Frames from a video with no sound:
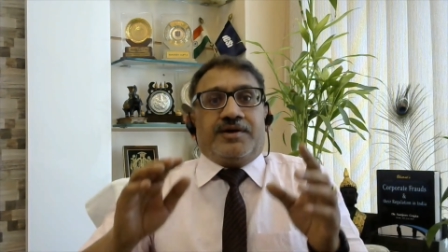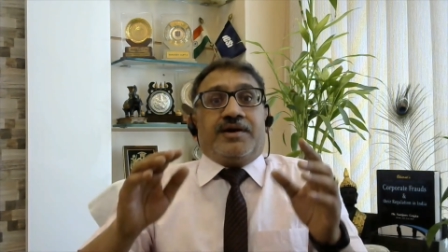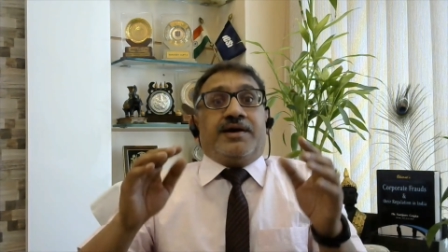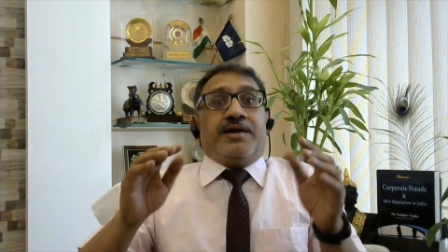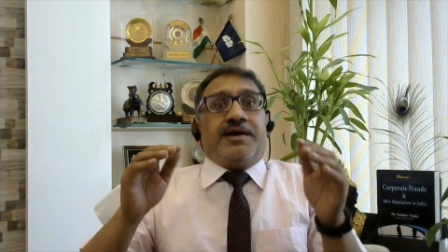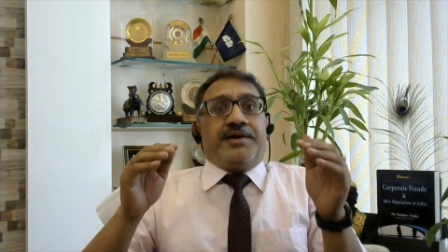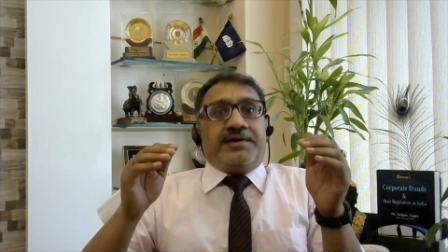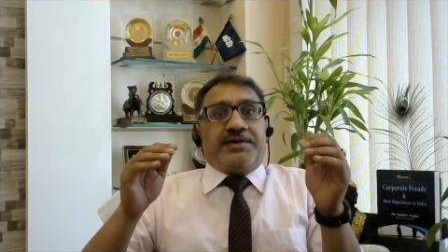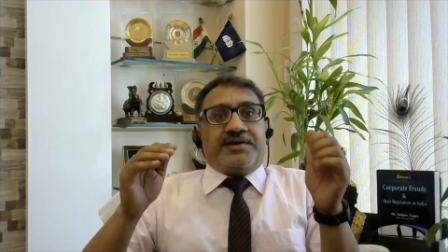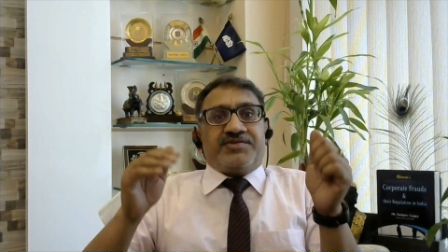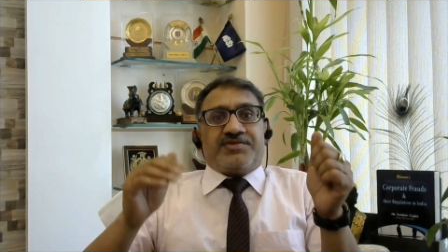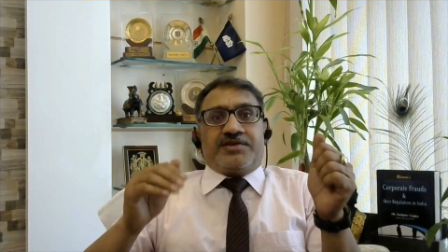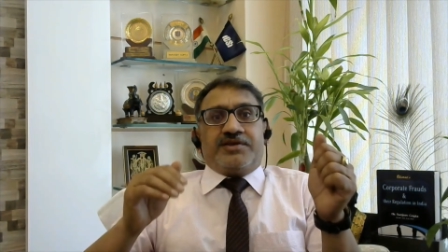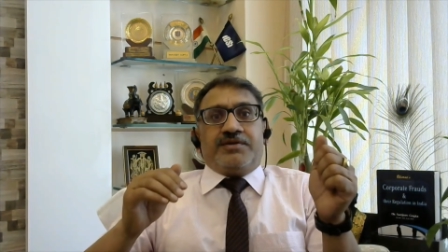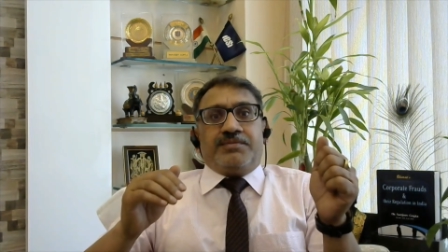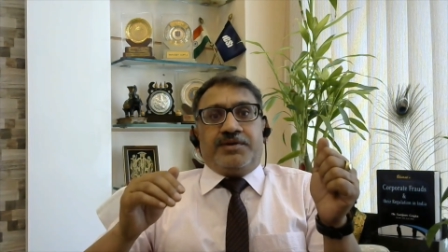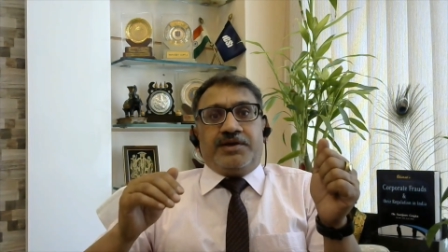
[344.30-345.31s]
Under
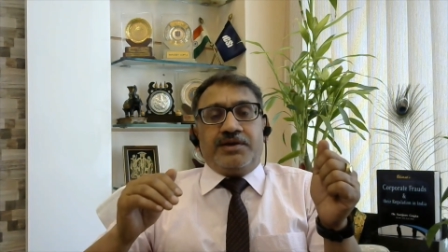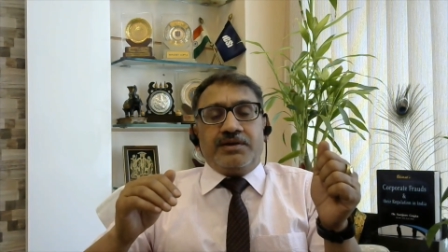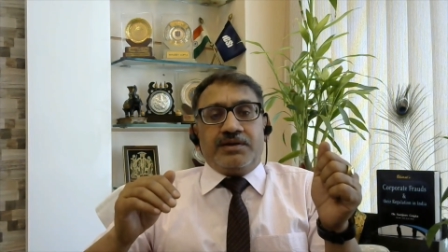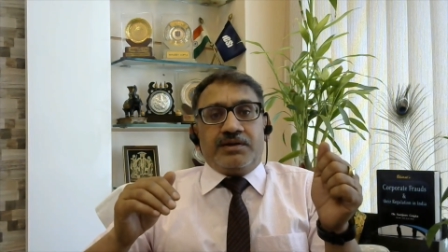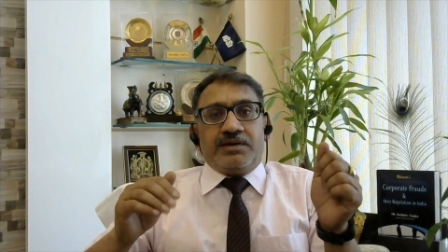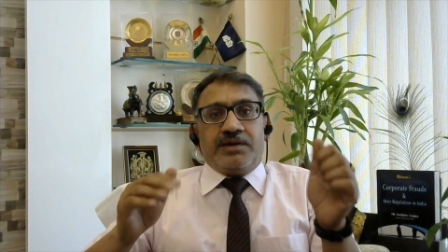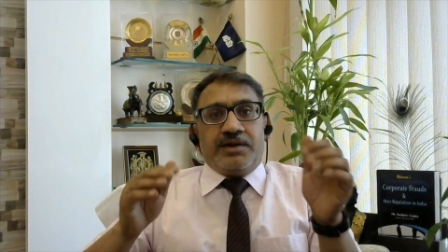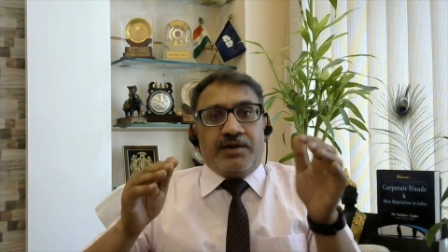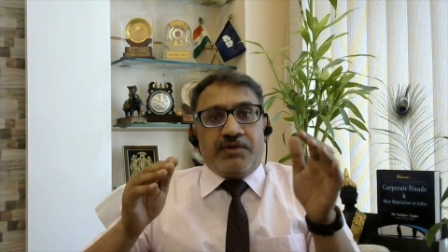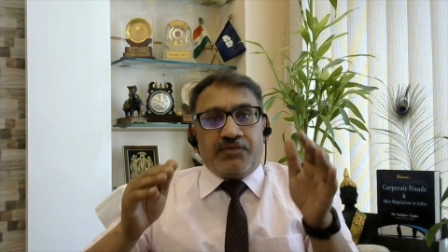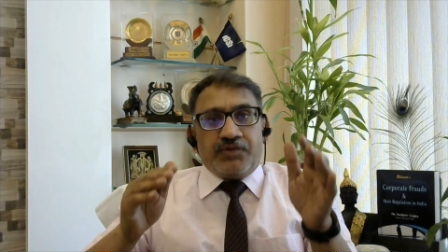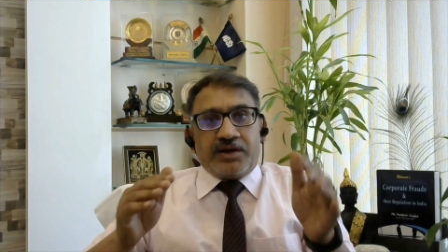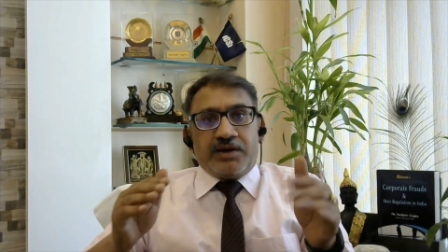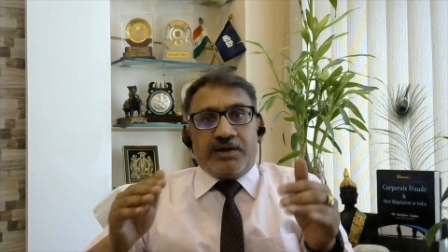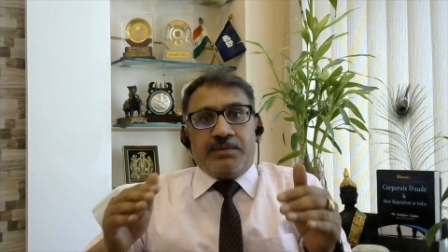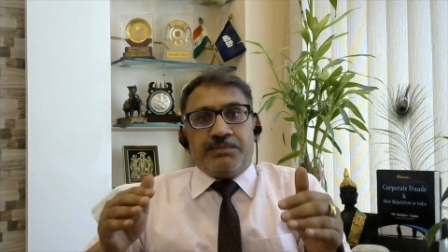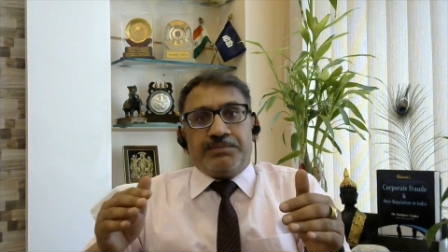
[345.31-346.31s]
scheming, if a
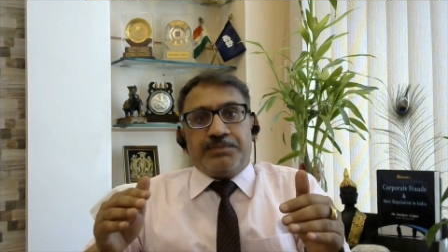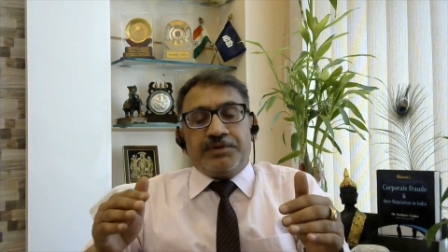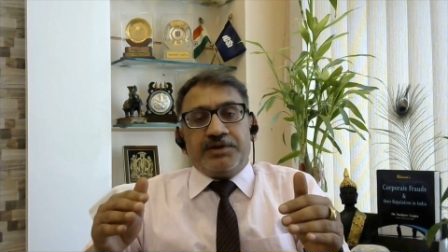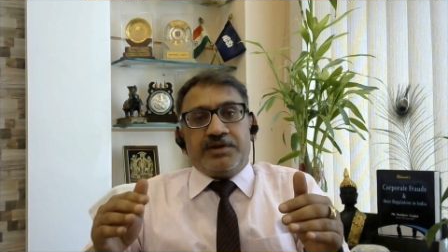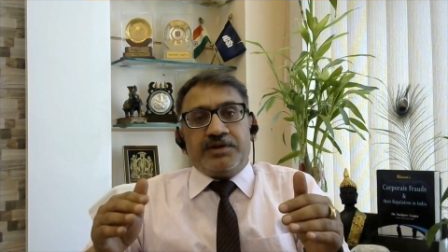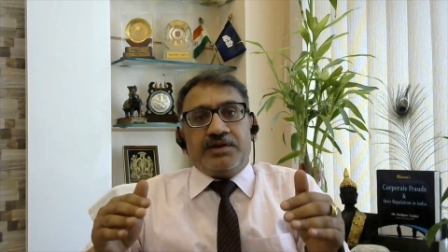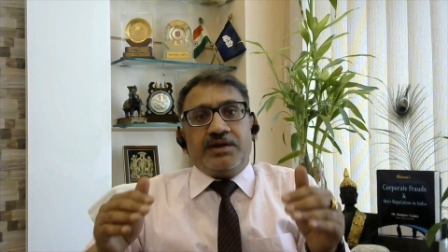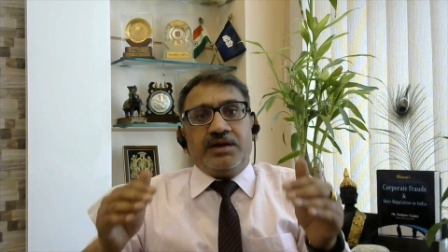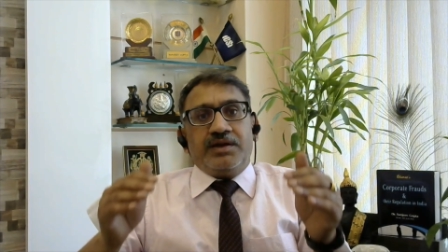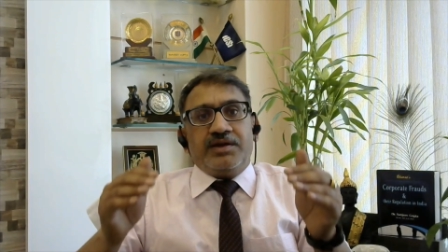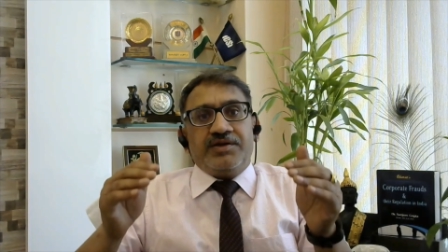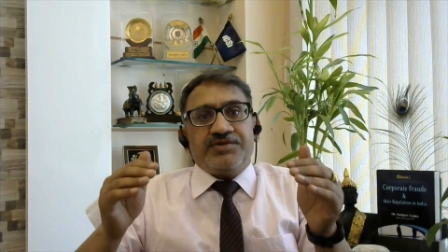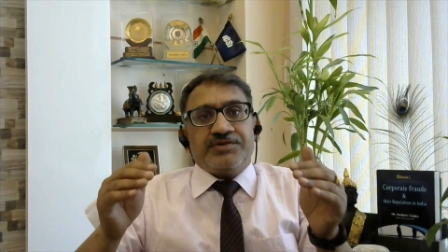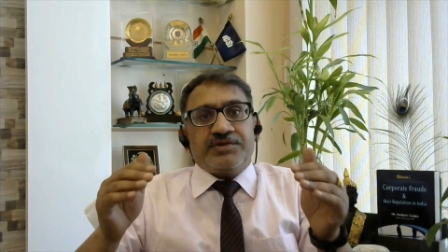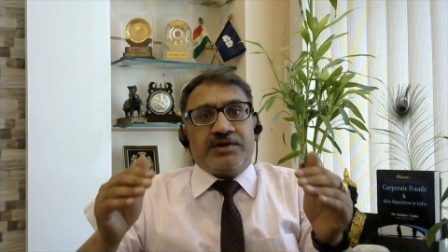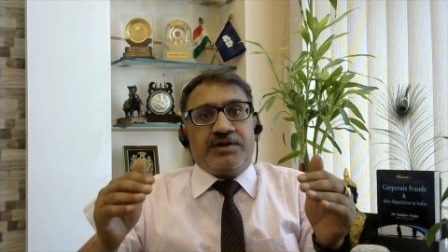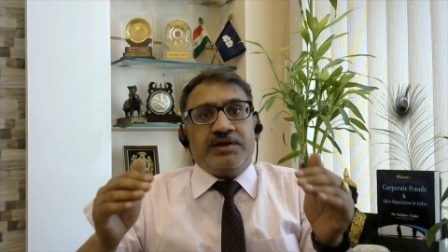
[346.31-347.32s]
company
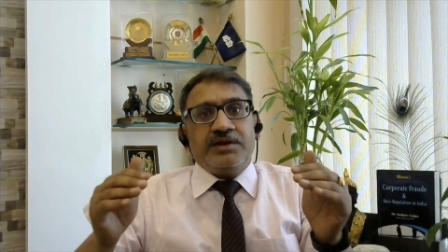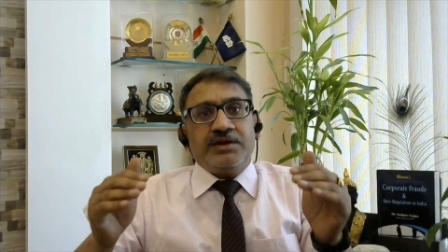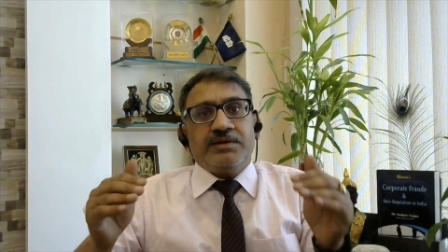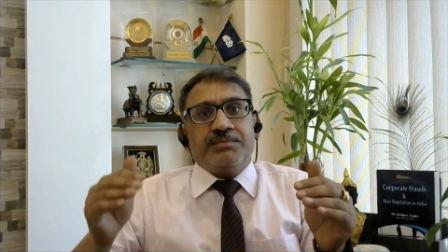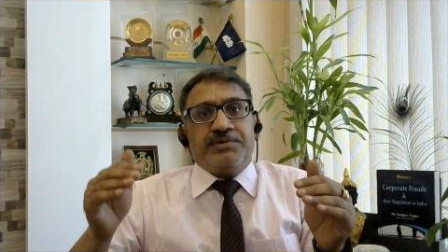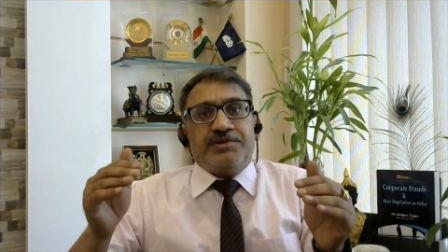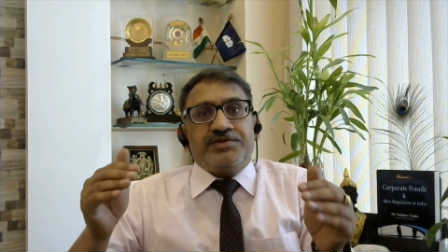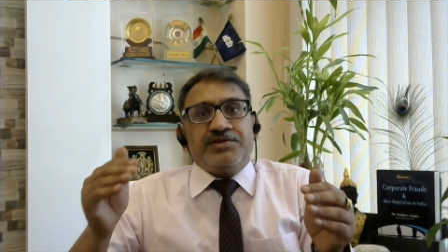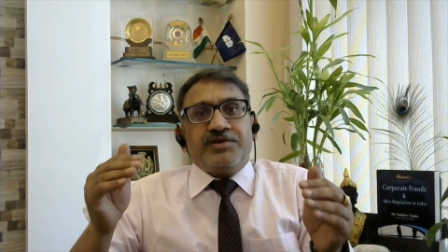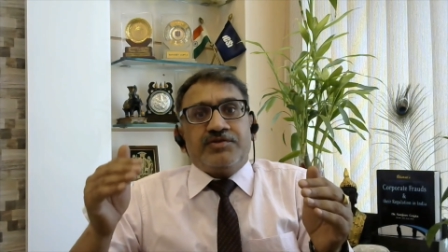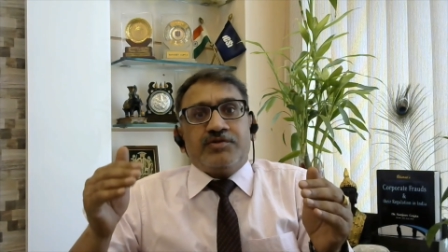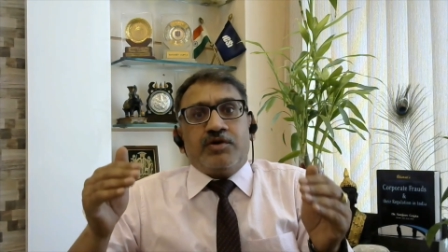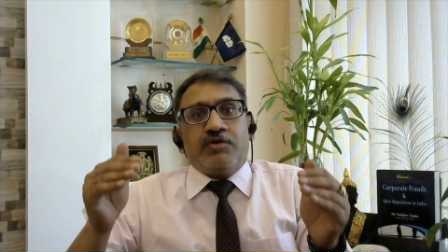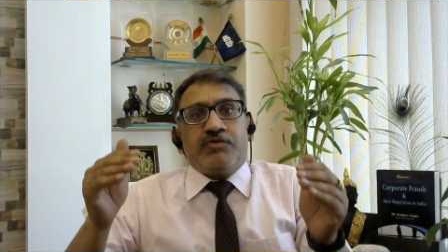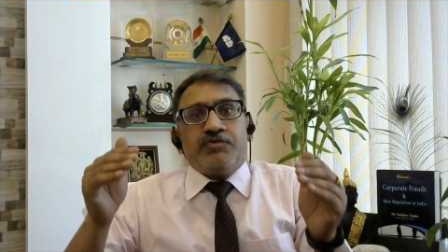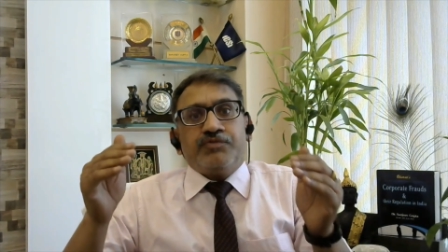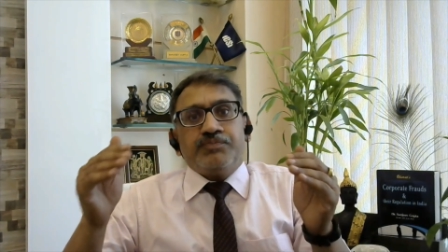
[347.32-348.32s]
is running a business
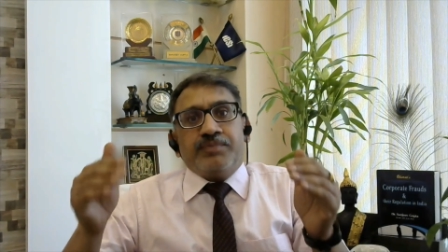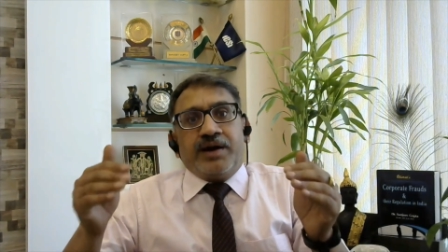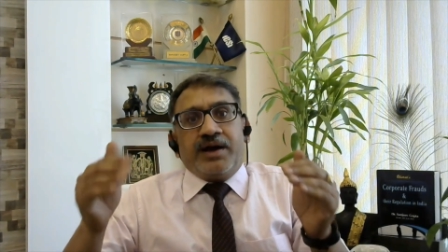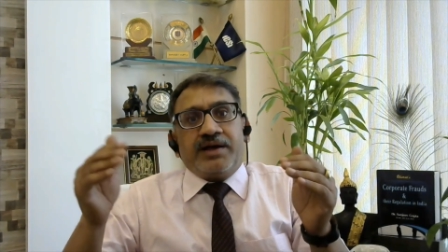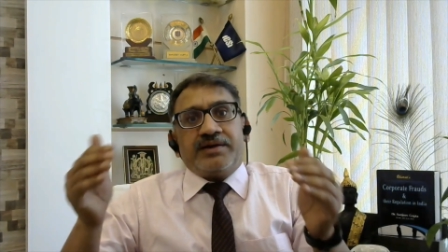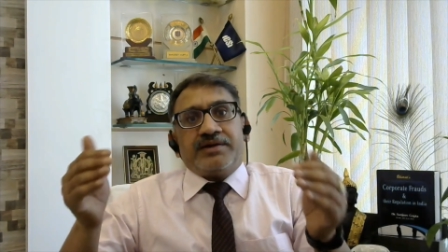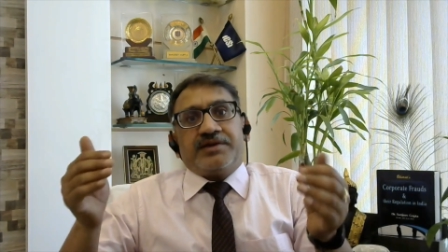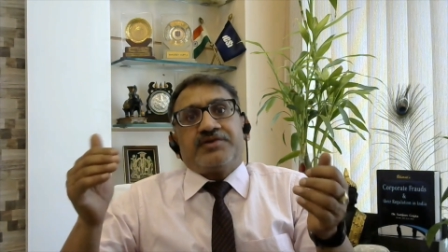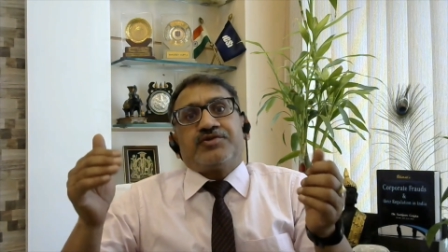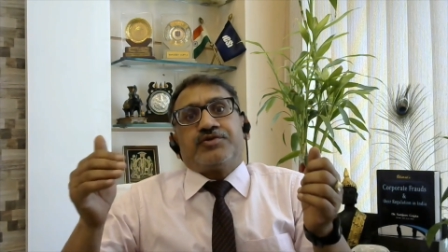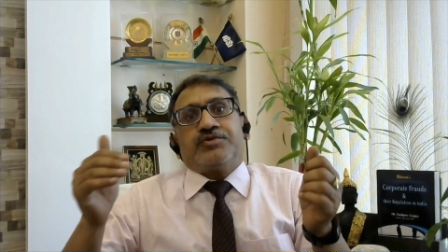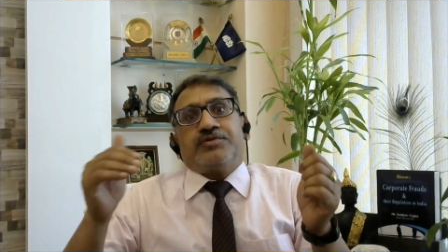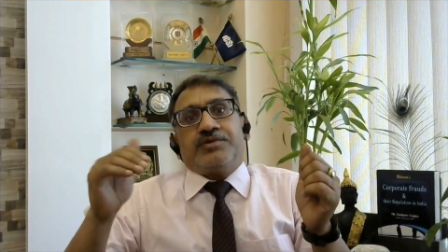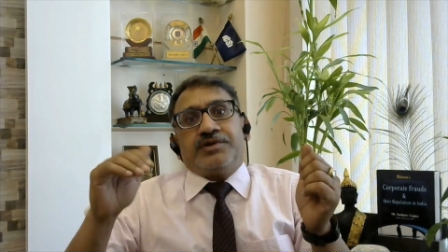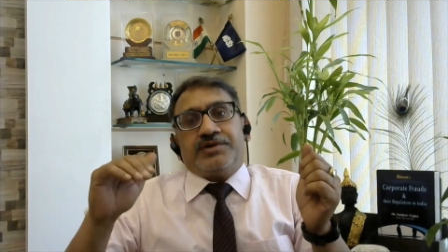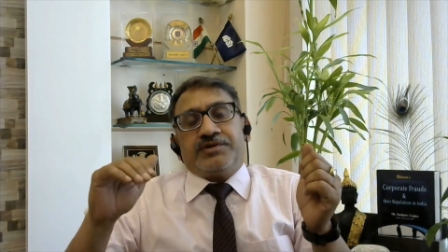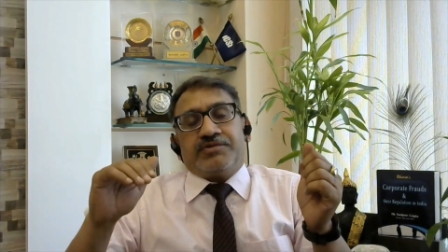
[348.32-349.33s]
of bar
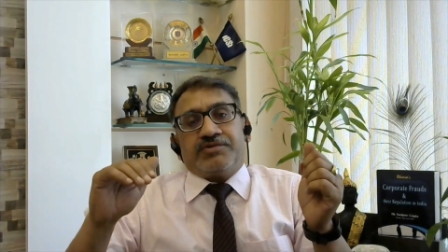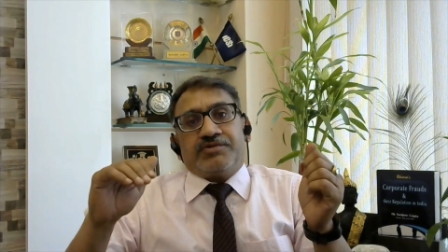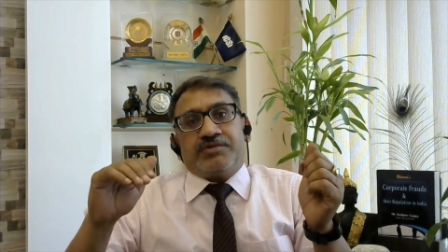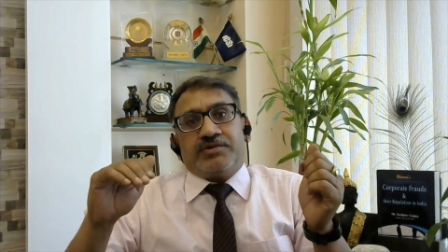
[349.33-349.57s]
restaurants,